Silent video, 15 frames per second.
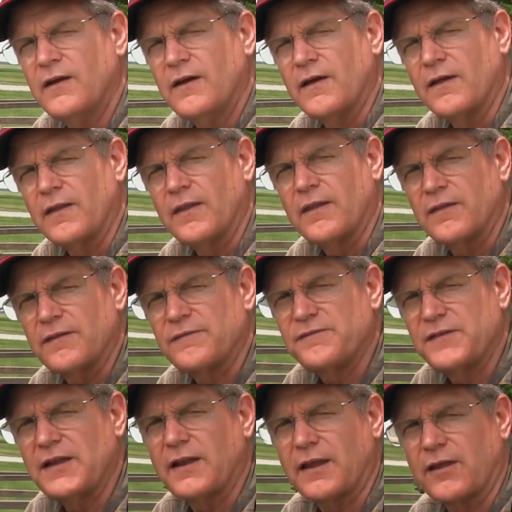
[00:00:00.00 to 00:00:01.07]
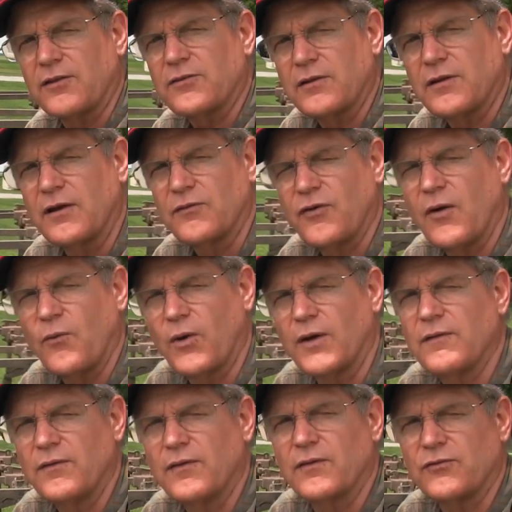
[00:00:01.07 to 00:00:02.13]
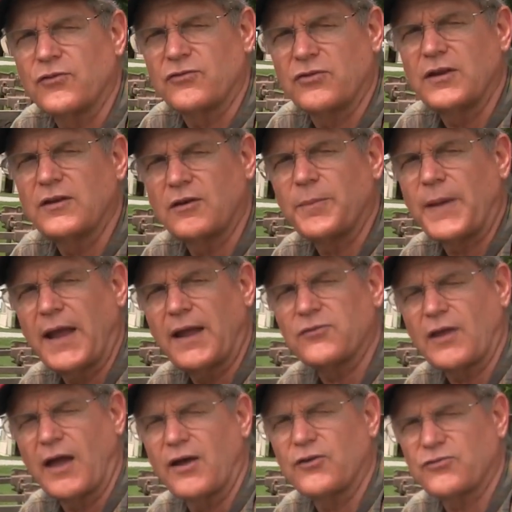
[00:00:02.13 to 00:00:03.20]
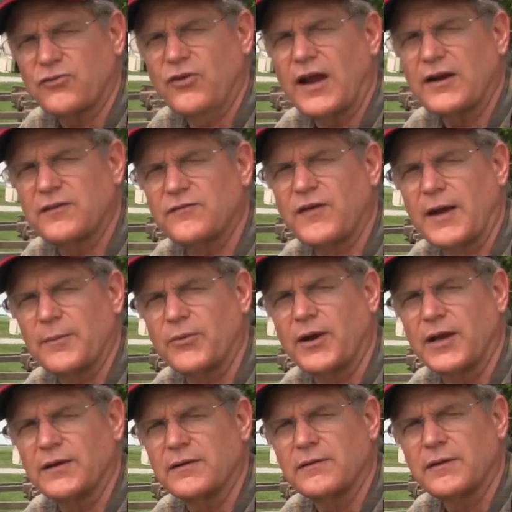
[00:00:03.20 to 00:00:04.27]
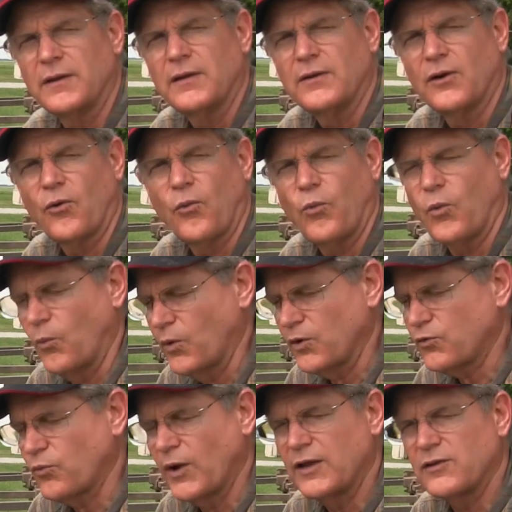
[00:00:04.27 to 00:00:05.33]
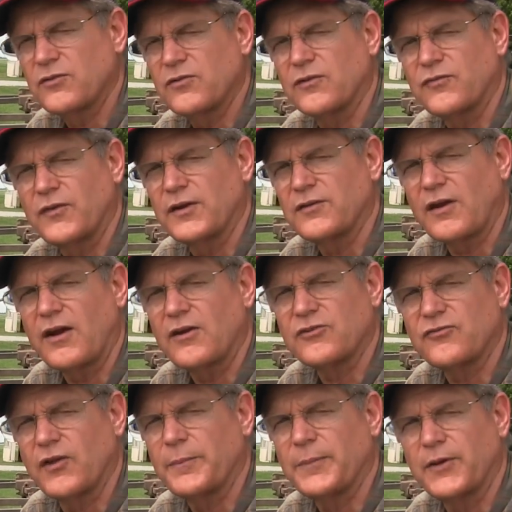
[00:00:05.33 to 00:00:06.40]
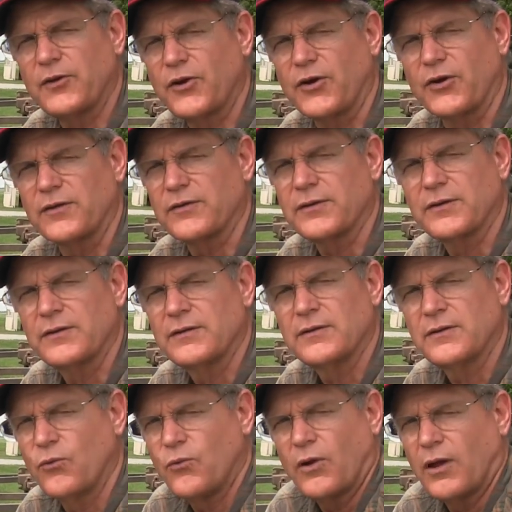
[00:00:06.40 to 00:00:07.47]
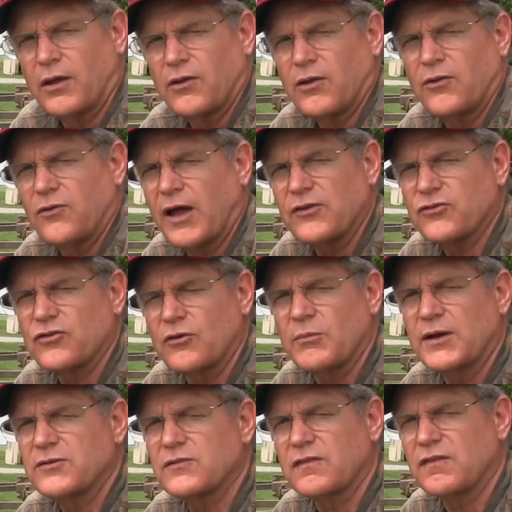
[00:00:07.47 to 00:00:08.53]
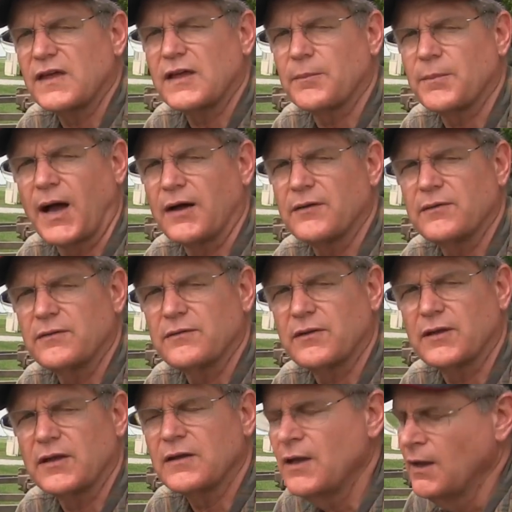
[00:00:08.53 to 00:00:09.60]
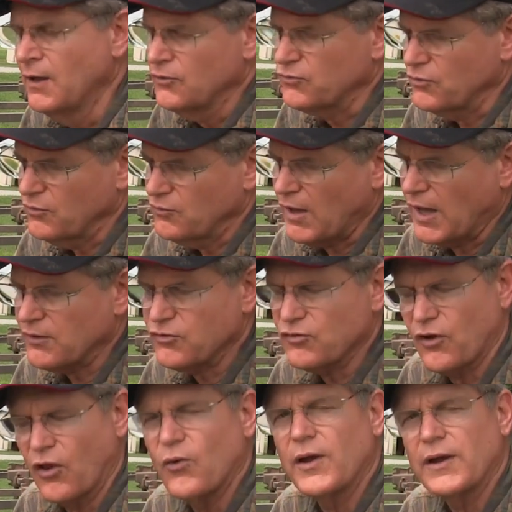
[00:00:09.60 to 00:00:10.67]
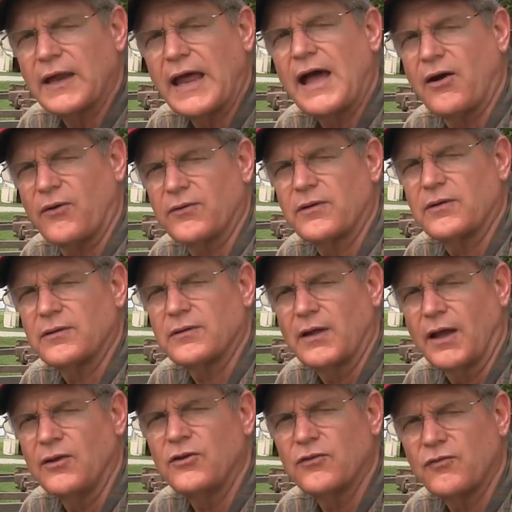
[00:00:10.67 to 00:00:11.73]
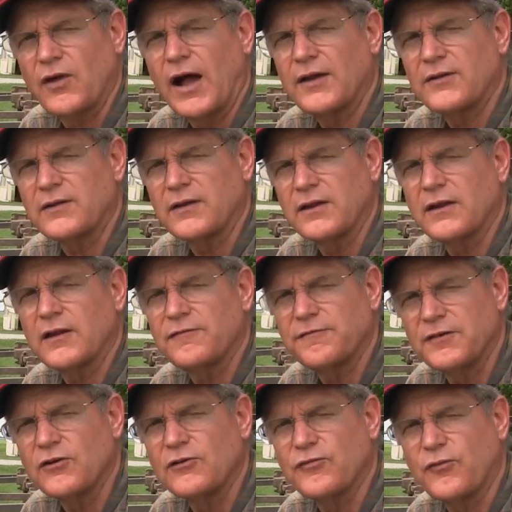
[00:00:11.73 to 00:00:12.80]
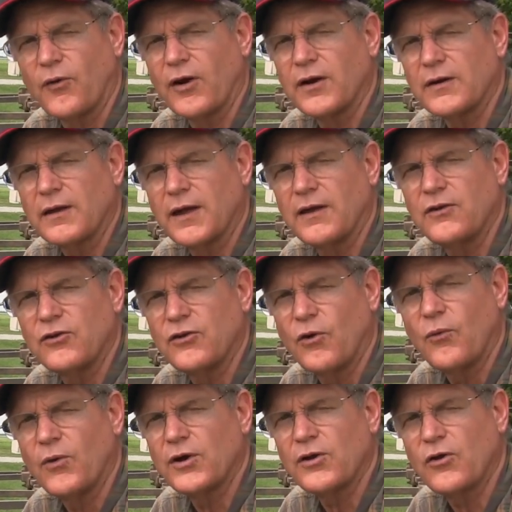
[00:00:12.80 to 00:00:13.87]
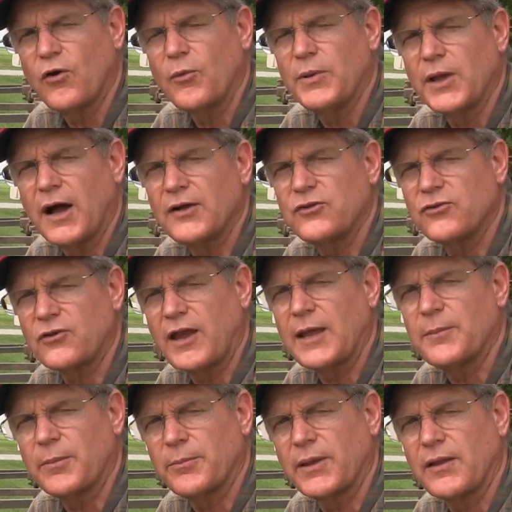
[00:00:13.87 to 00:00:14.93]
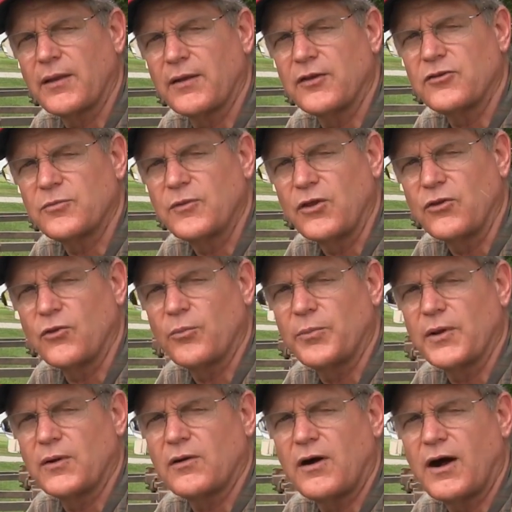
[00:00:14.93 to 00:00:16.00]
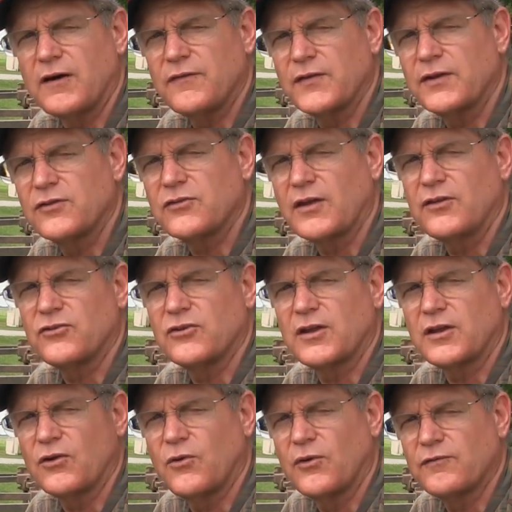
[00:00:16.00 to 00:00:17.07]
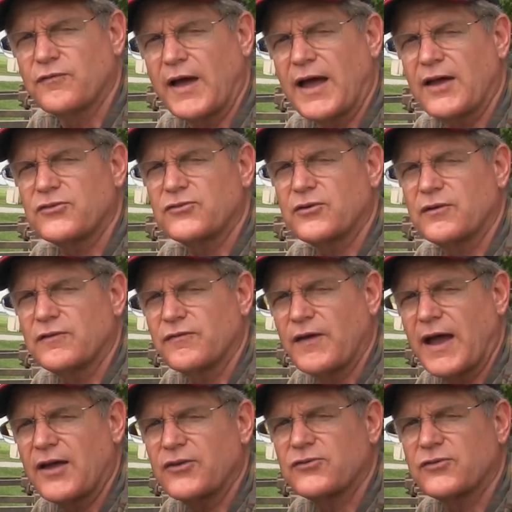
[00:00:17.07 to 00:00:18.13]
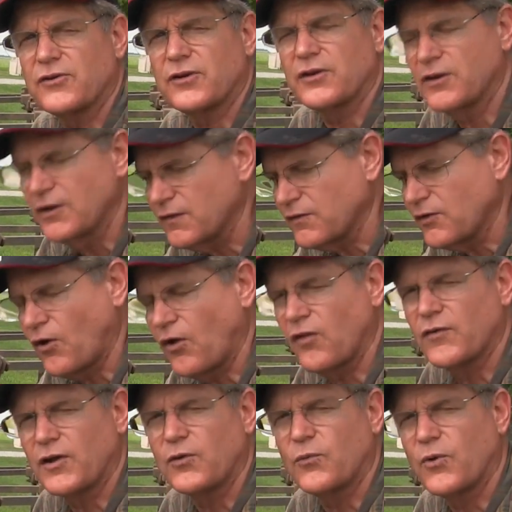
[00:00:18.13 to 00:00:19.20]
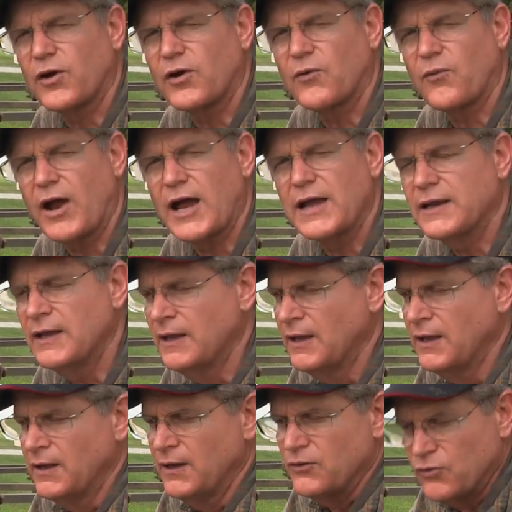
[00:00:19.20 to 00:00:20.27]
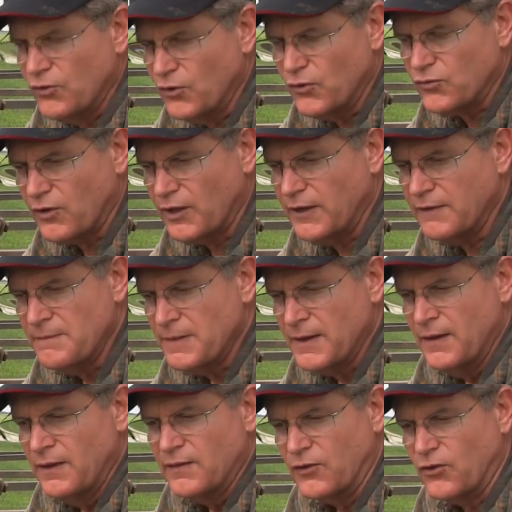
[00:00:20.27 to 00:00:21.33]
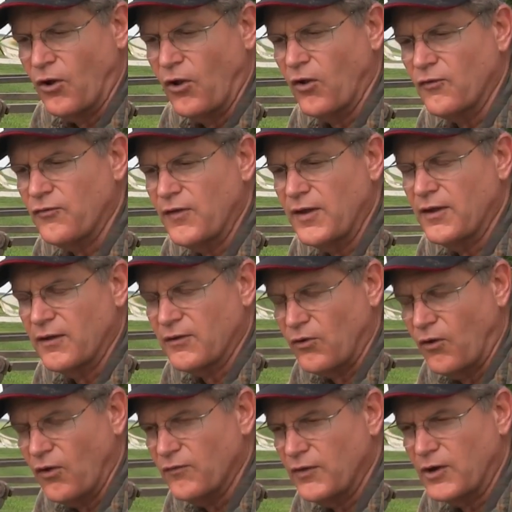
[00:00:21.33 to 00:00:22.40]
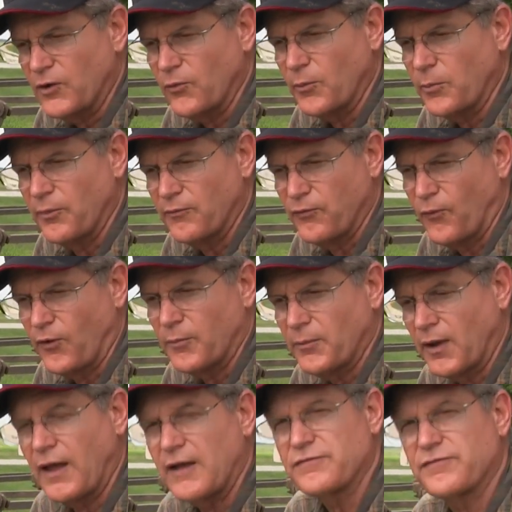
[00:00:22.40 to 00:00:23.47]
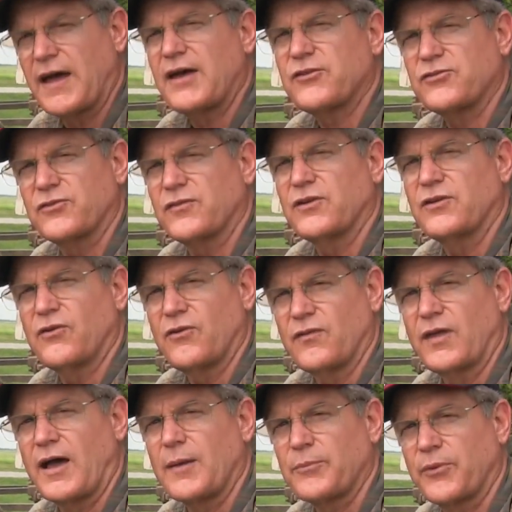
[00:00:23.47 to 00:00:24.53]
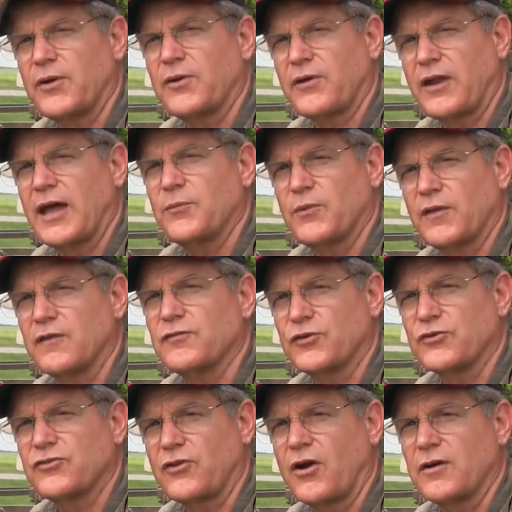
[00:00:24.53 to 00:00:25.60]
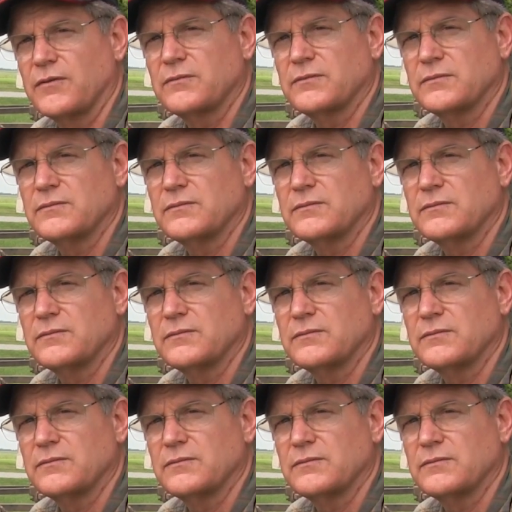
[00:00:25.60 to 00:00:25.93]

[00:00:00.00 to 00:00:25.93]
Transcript: the feelings of what the seat of your pants. How's the tractor vibrating? Which way's the front tires flipping dirt? You got so much to think about, see? So you've got to slow it down, and you've got to get a feel for it. And you don't want to go beyond your capabilities. You'll build confidence as you get going faster and faster, and you get the cultivator working right. Usually, the cultivator will perform a lot faster than the operator can when they first start.